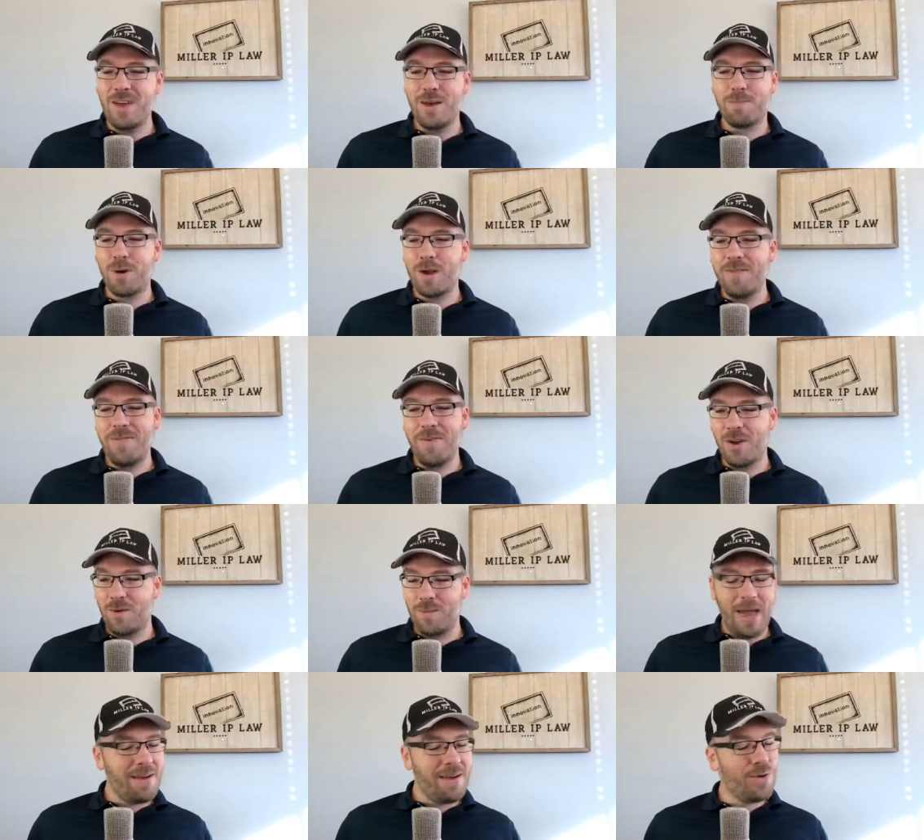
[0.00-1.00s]
you a brief,
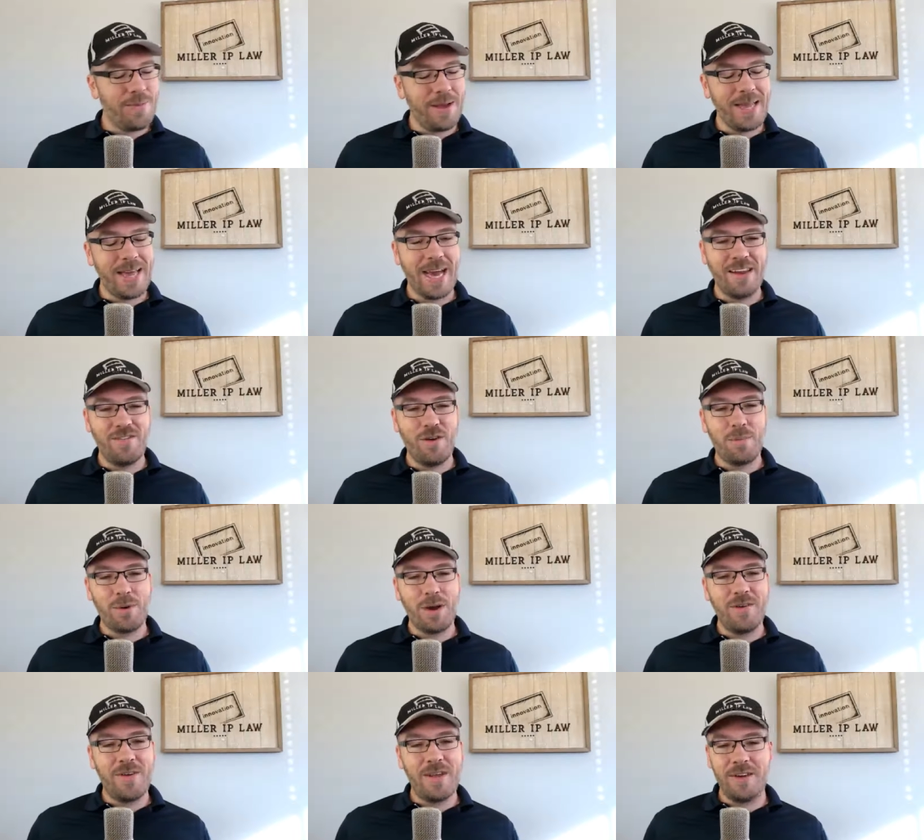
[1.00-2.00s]
or everybody kind of a
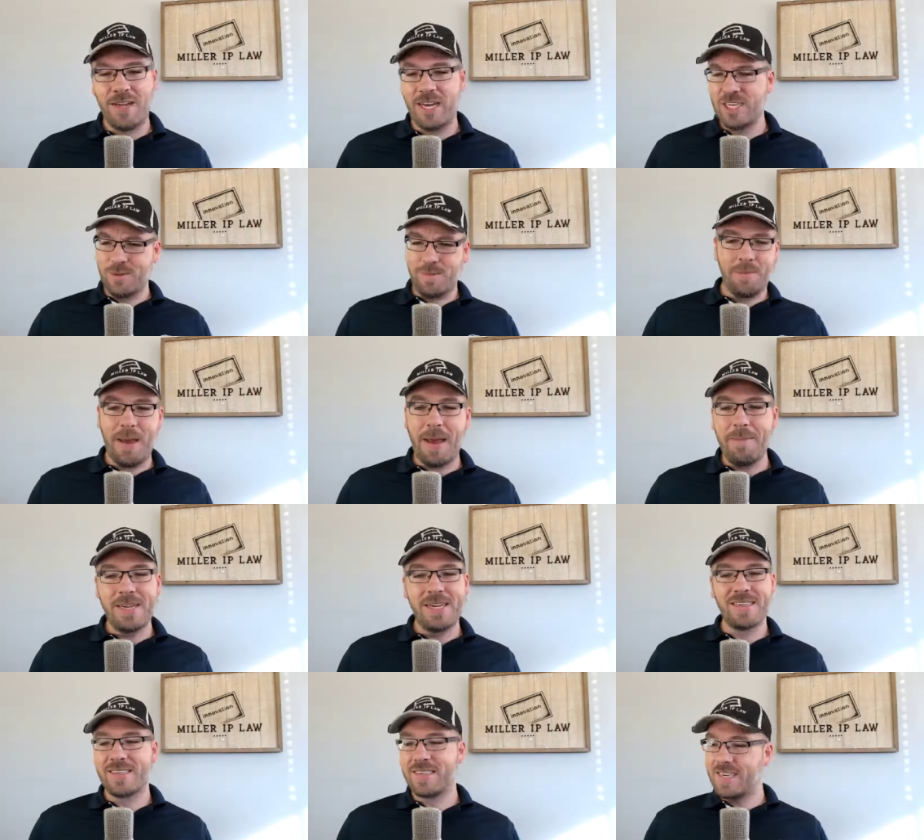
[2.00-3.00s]
brief introduction, but maybe
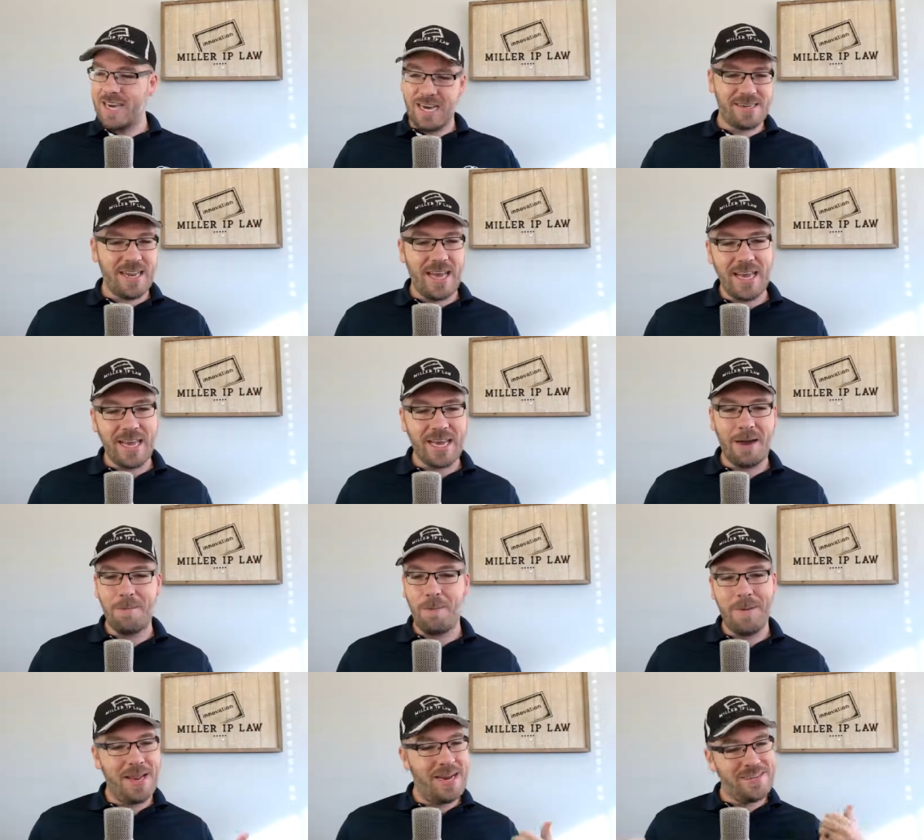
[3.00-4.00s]
just uh, take a
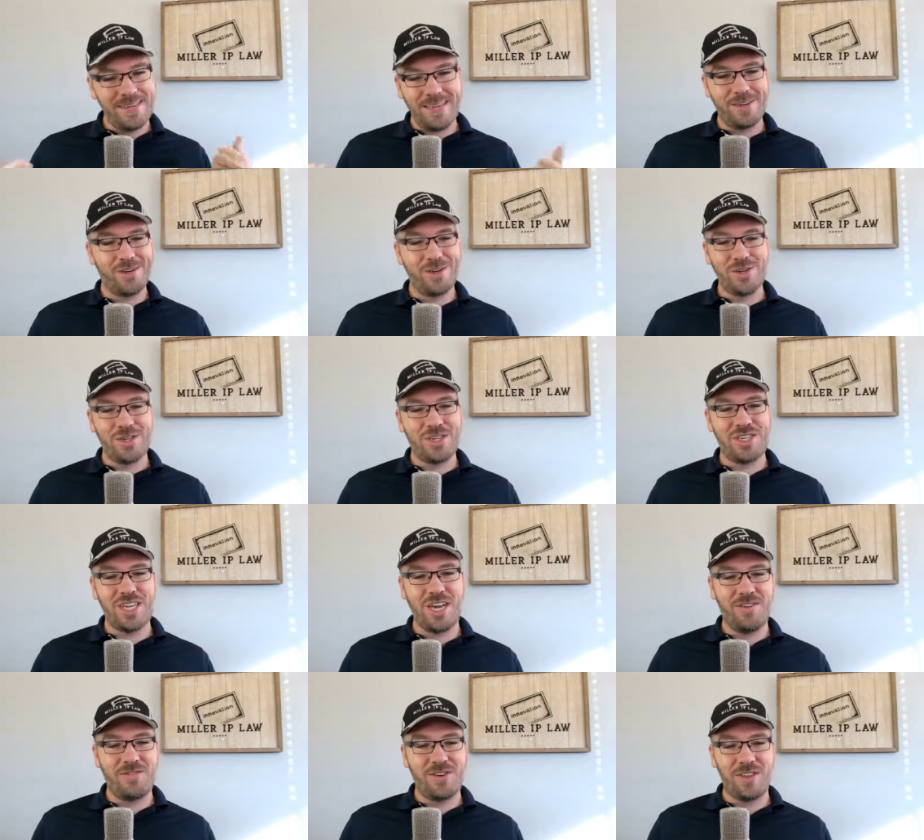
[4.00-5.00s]
couple minutes, introduce
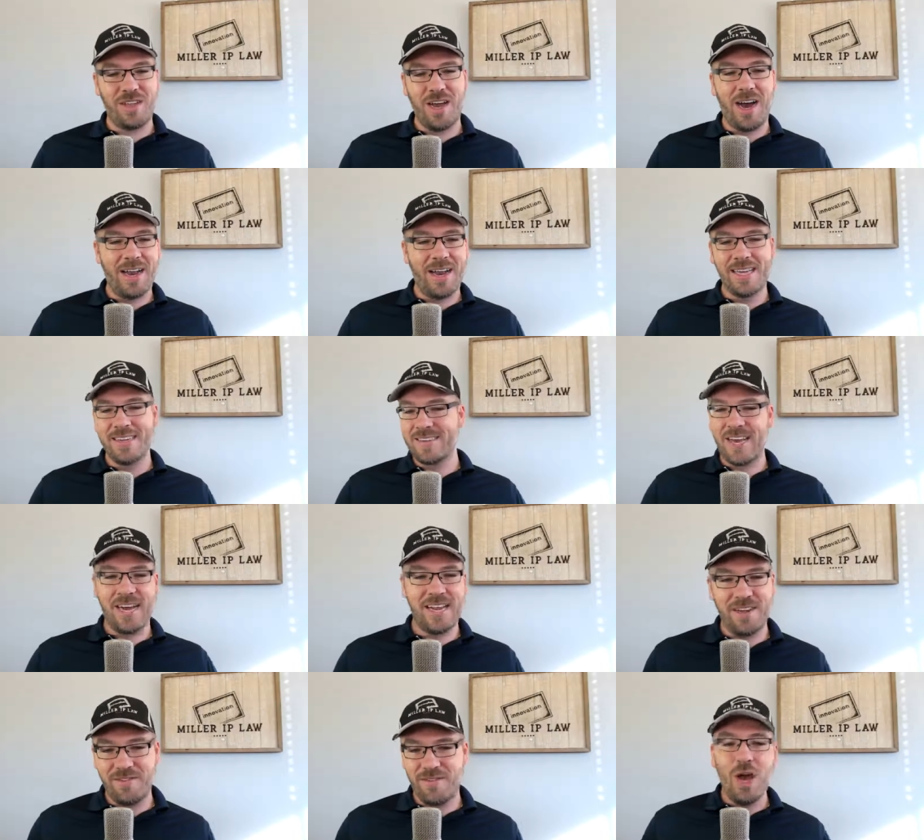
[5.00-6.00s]
yourself to the audience,
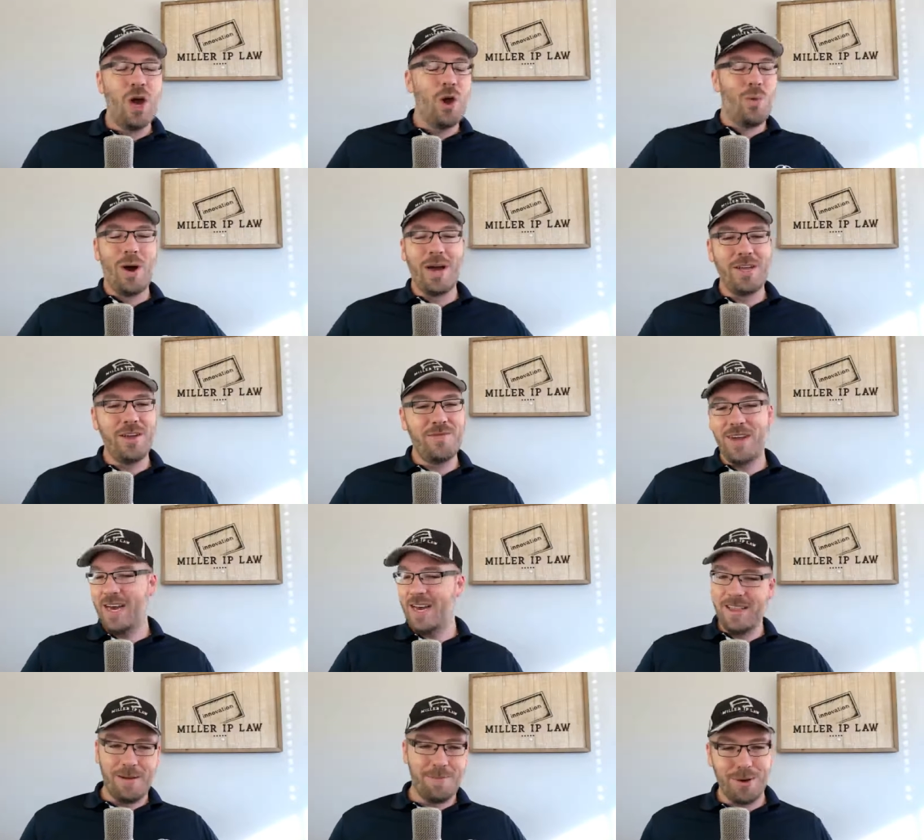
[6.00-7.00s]
kind of what you've
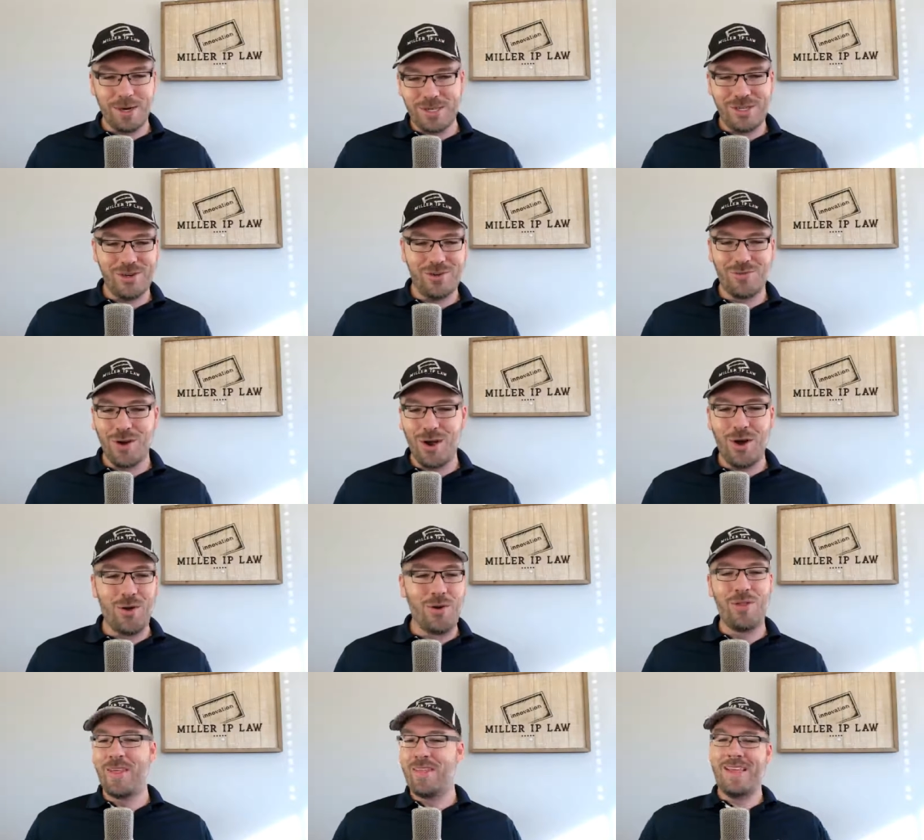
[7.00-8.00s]
done, the books you've
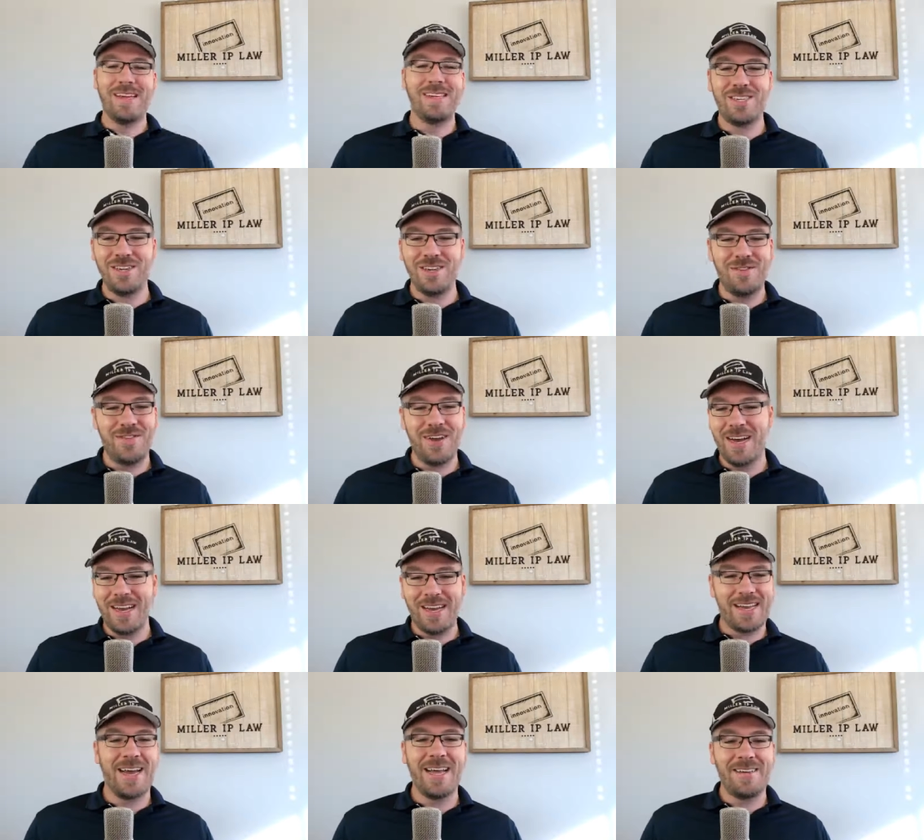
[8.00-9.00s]
wrote, the things that you've done,
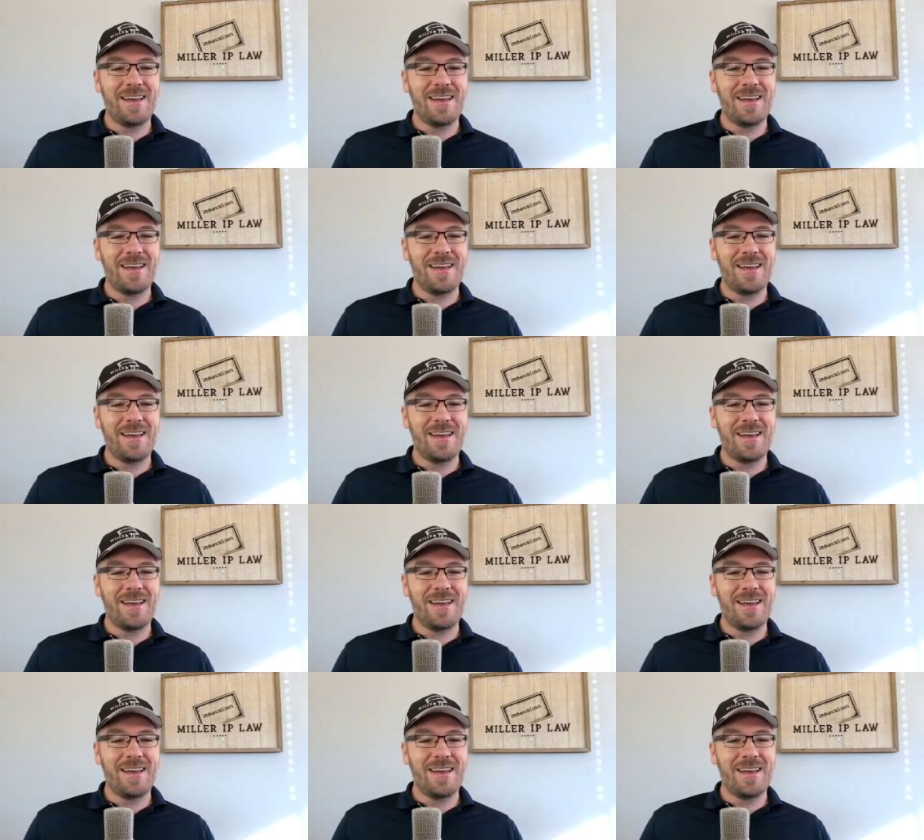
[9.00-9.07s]
and kind